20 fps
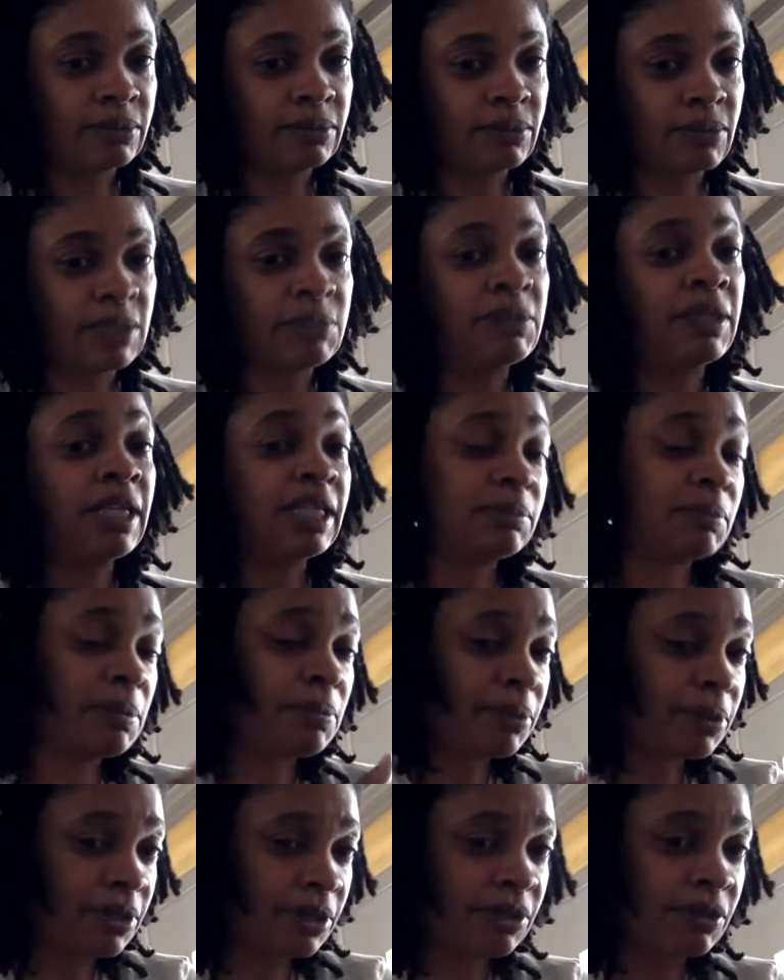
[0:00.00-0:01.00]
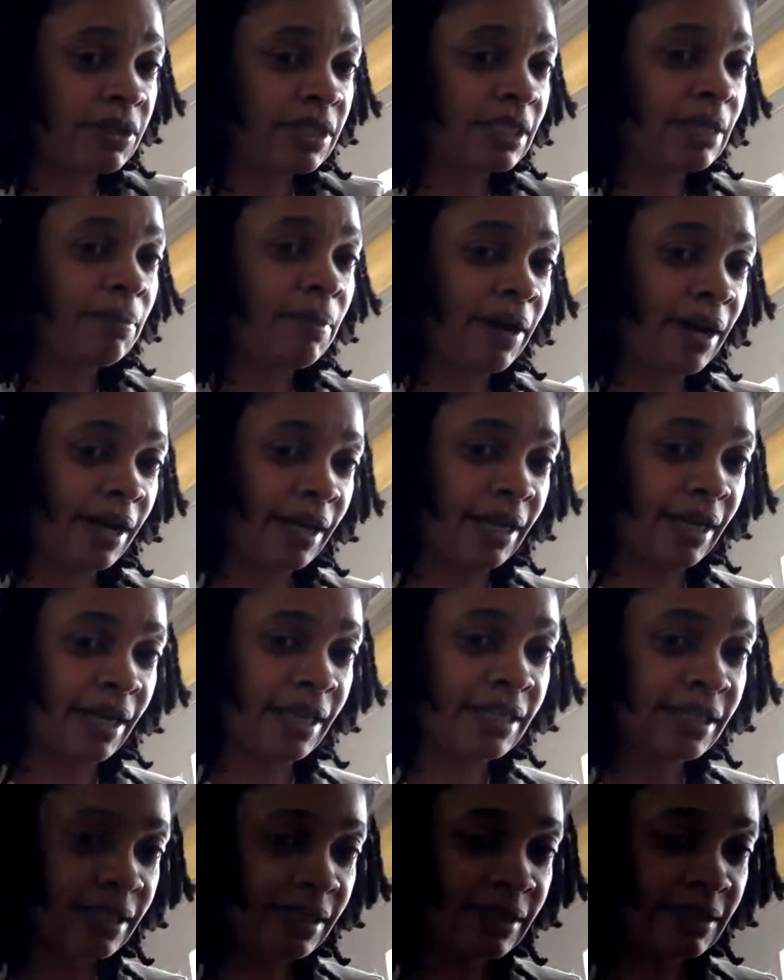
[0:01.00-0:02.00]
which lets people know it's a
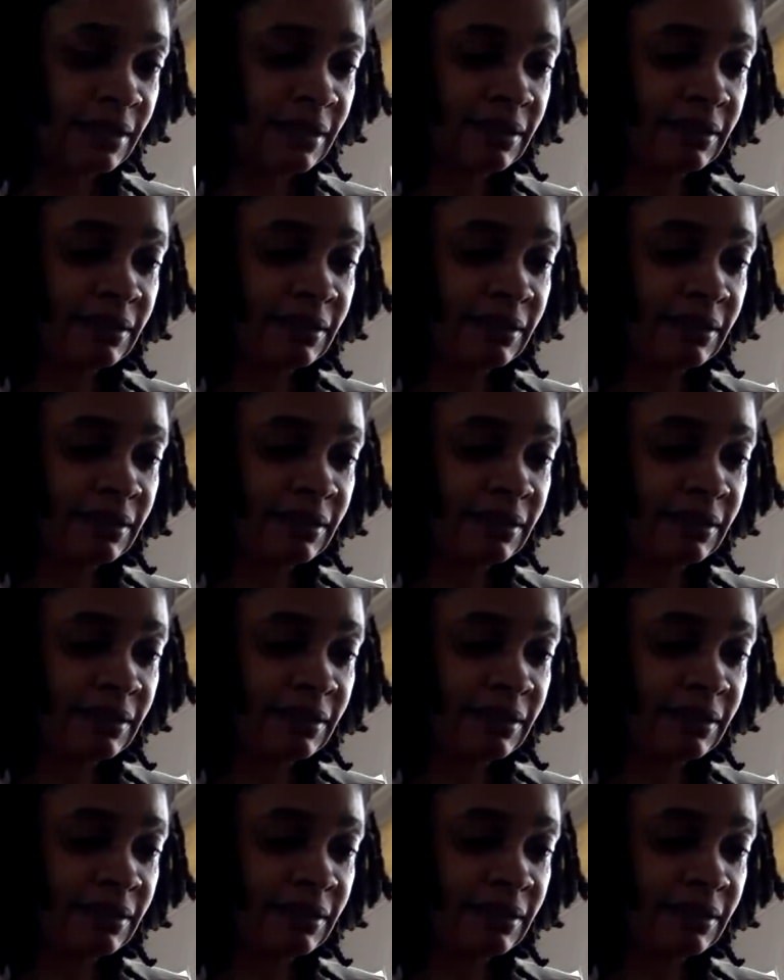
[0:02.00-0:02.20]
podcast.